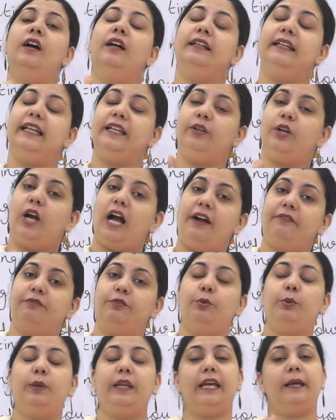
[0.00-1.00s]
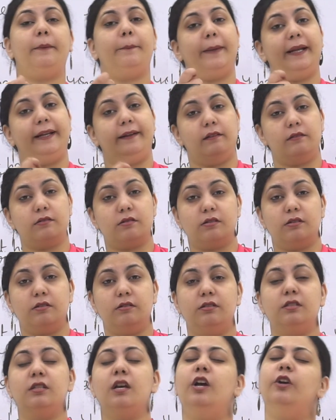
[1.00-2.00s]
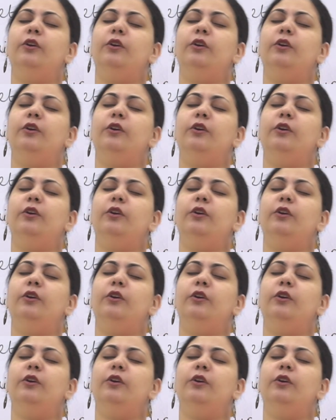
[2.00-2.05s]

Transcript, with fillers: Then you have to take medicine.